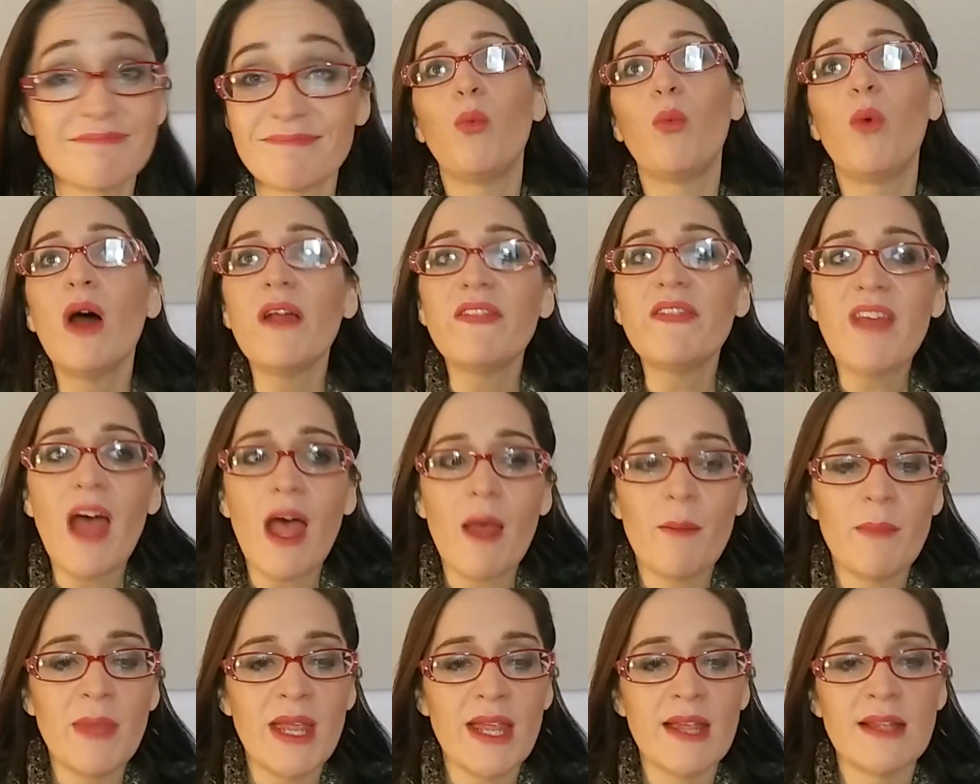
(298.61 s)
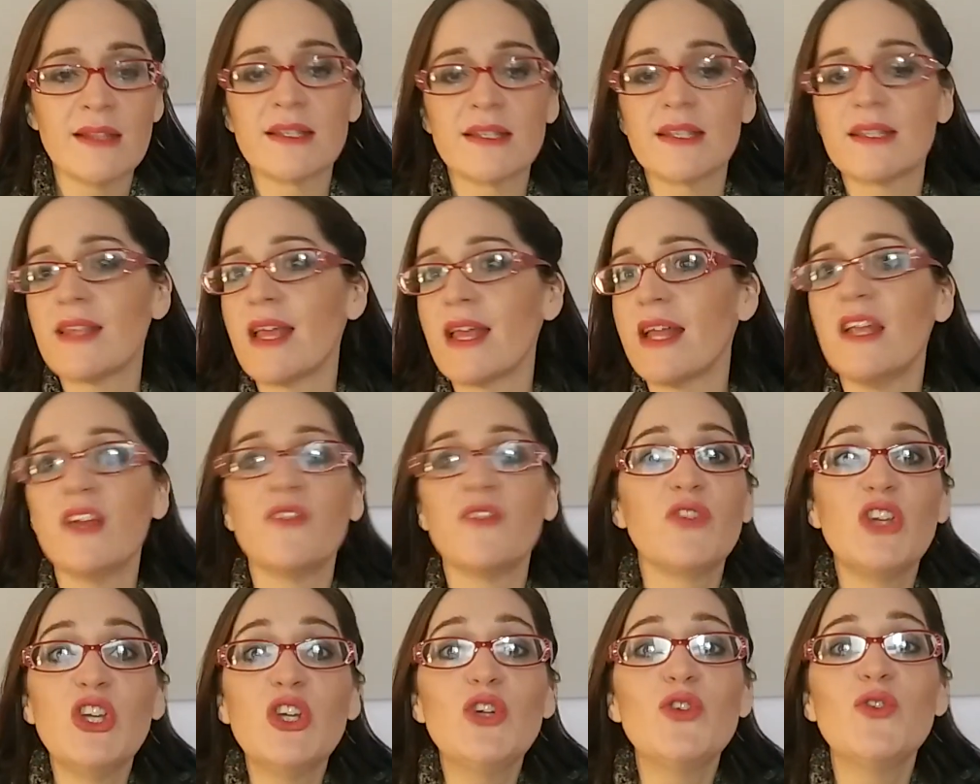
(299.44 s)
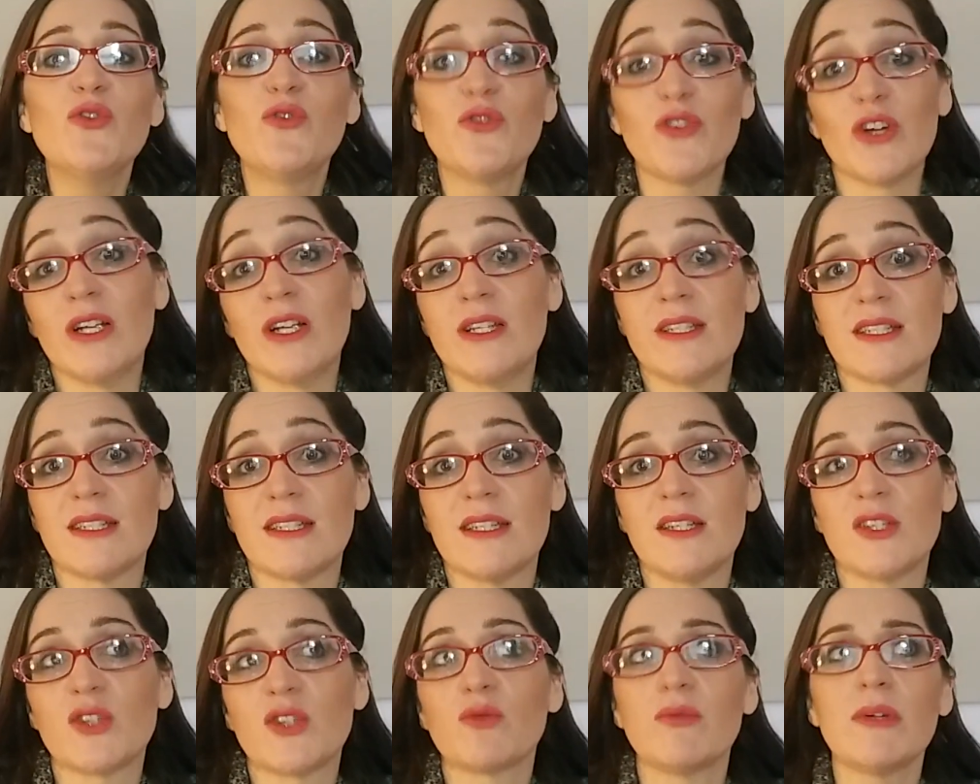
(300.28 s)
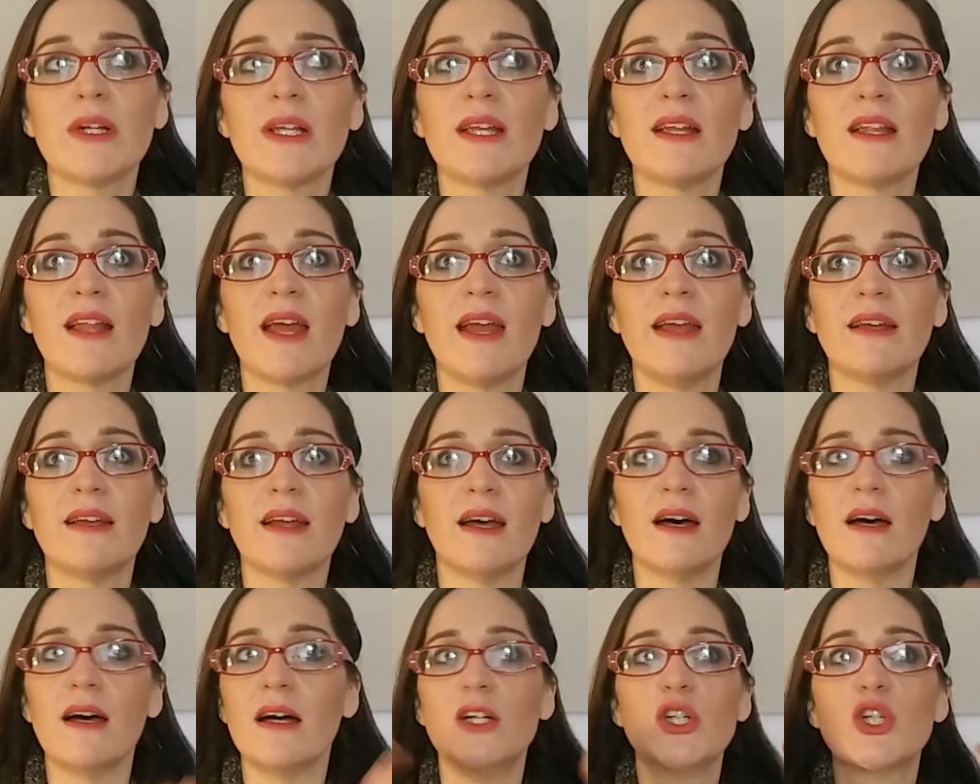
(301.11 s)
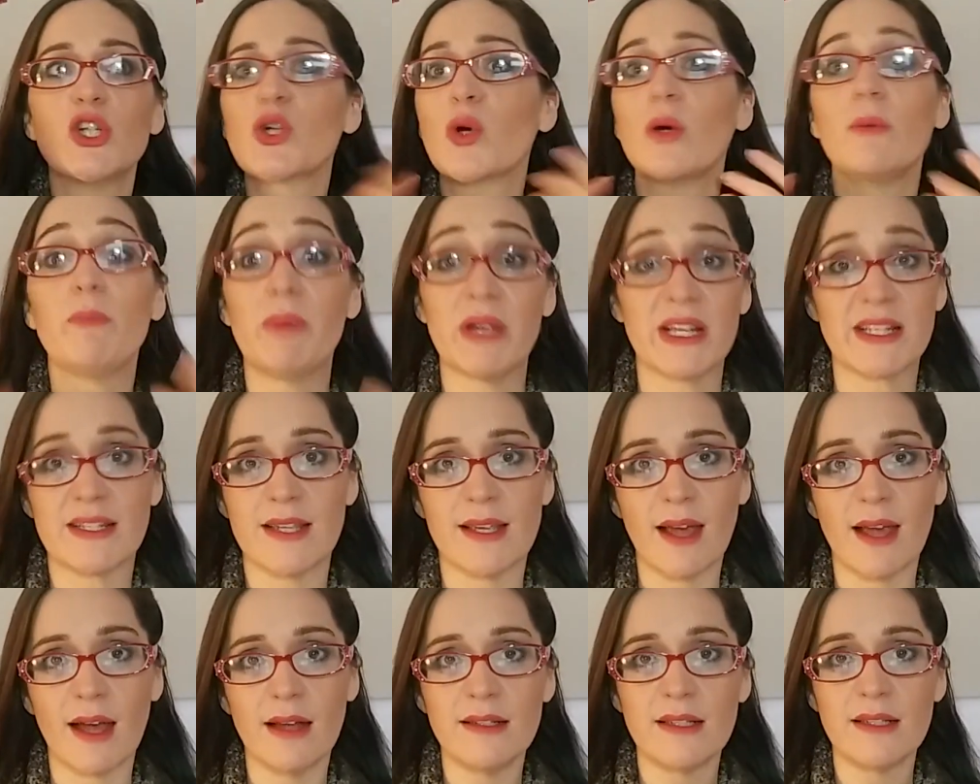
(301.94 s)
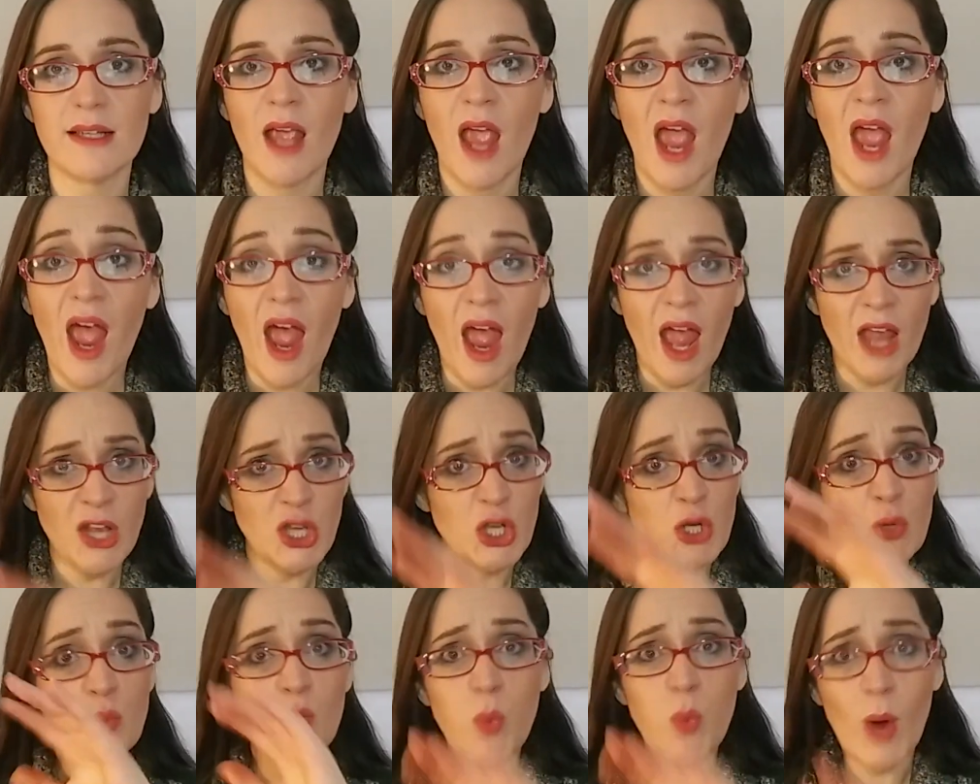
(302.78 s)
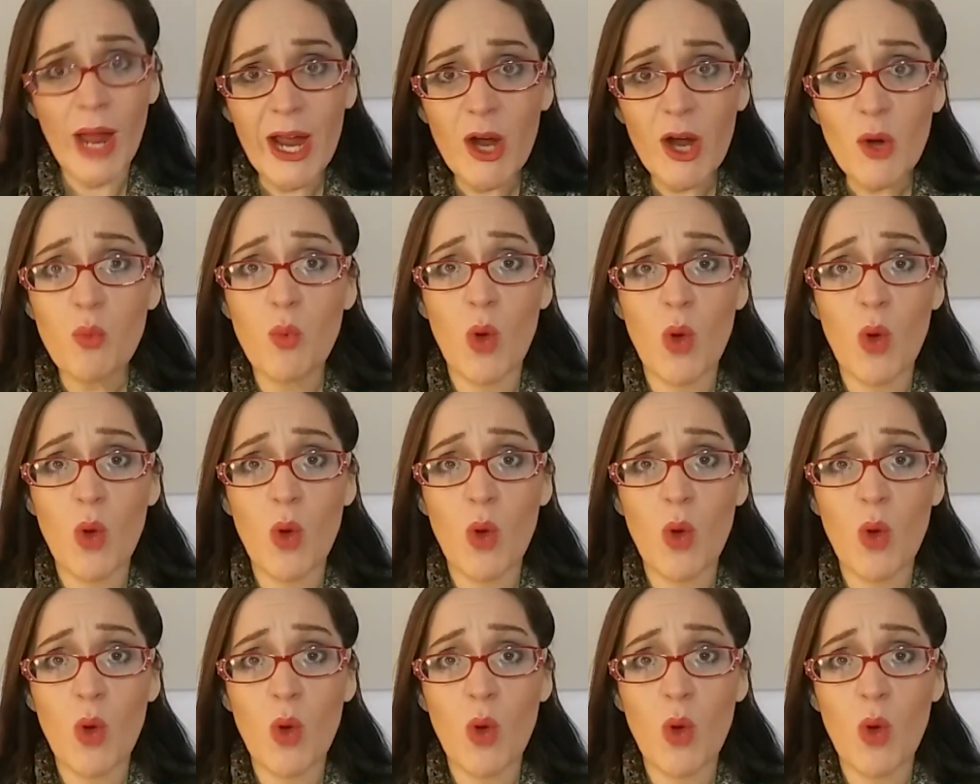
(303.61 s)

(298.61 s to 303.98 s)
What that means is that if you, for instance, really like a short pixie cut and you wear